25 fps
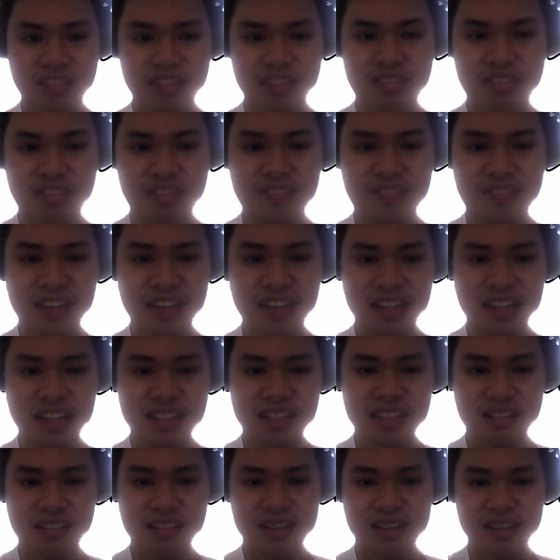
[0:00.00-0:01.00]
When VLANs
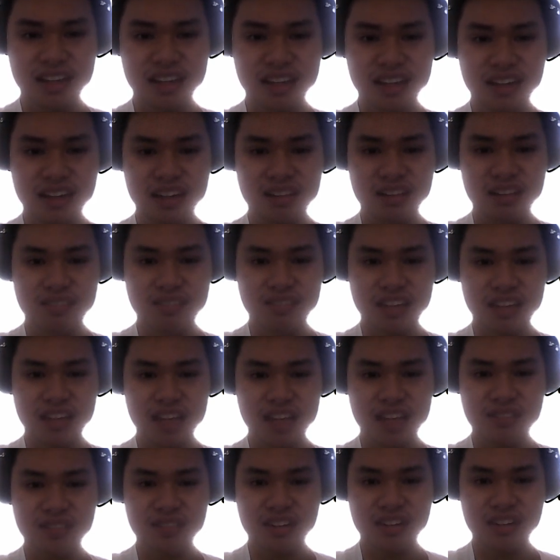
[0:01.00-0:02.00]
are created,
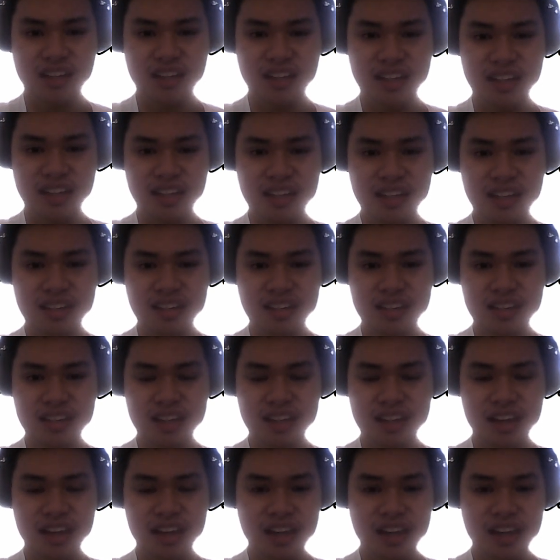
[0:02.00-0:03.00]
renamed, or deleted,
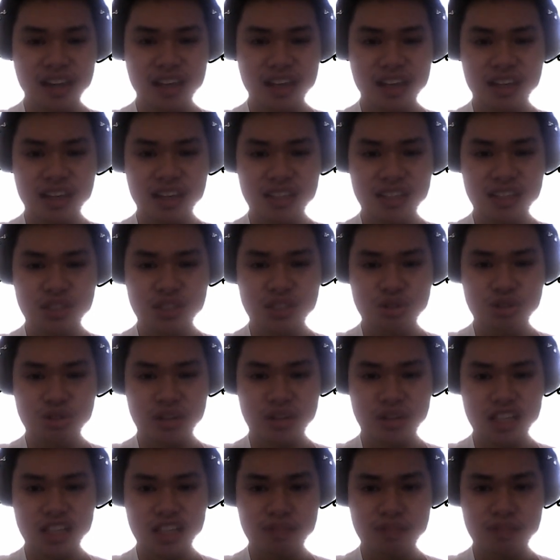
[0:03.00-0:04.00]
it is
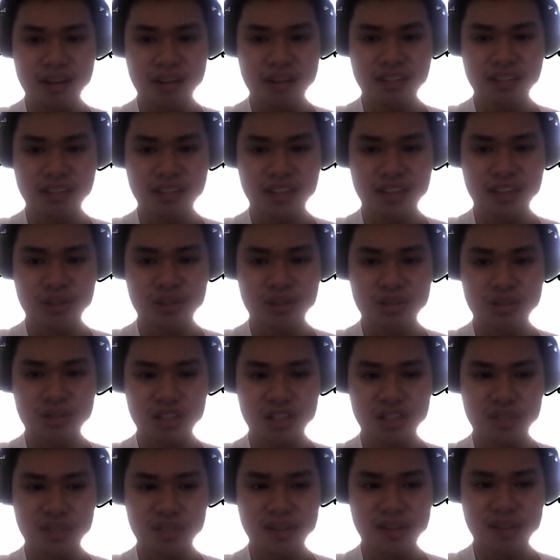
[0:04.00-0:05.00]
transparently used
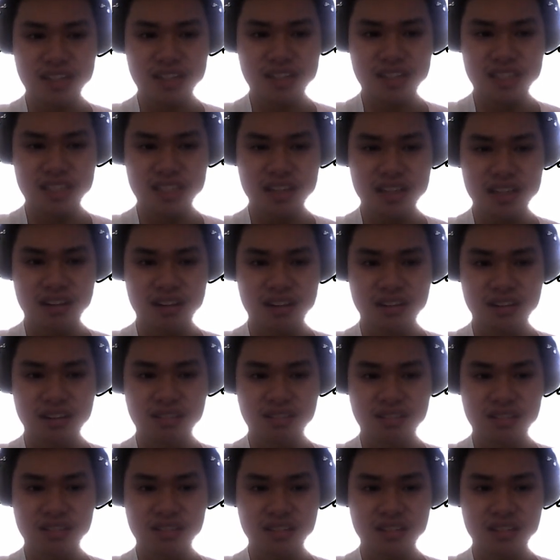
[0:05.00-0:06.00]
on switches are
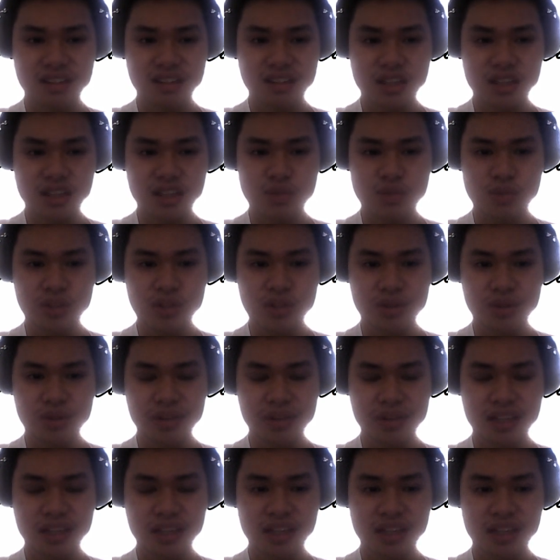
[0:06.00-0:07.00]
local to that switch
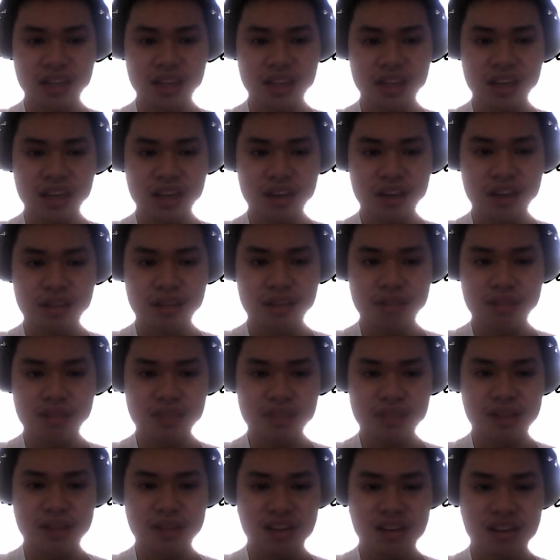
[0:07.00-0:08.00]
only. It
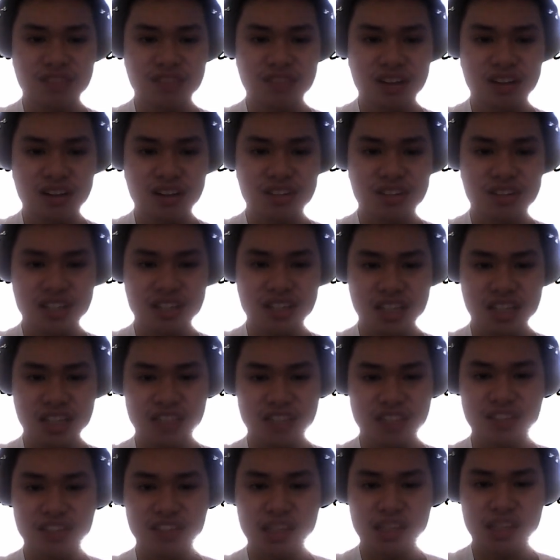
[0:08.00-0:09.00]
must be a configuration as
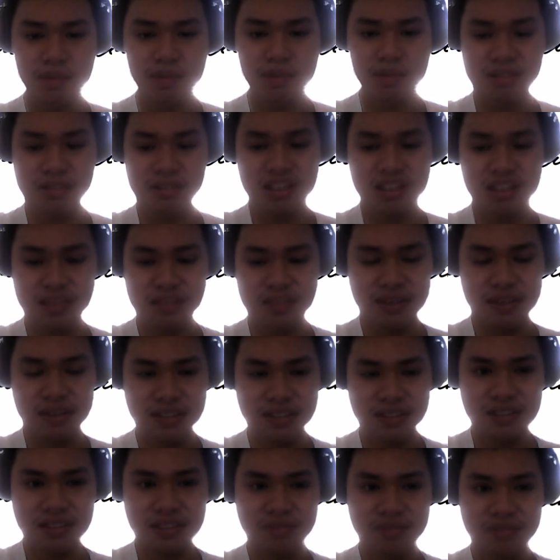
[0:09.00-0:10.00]
a VTP transparent.